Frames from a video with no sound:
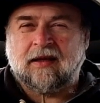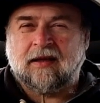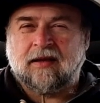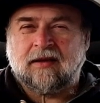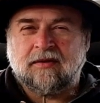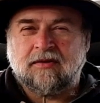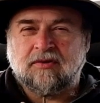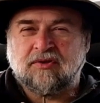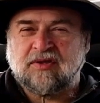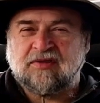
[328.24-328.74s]

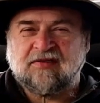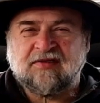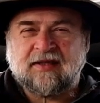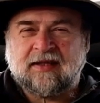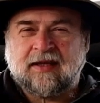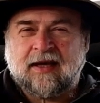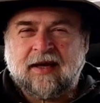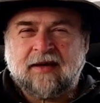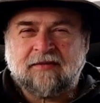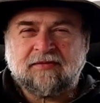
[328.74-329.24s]
you just
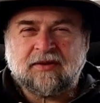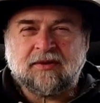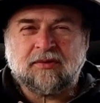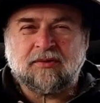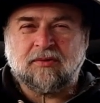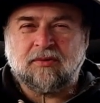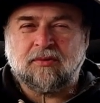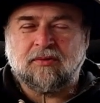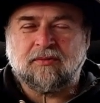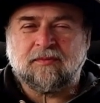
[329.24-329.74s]
have
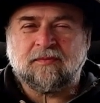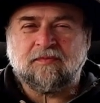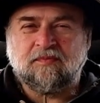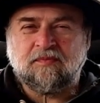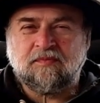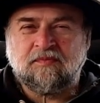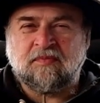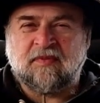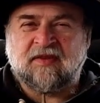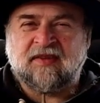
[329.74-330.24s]
to
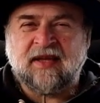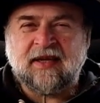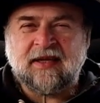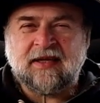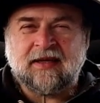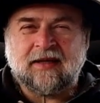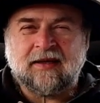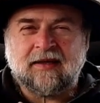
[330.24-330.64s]
think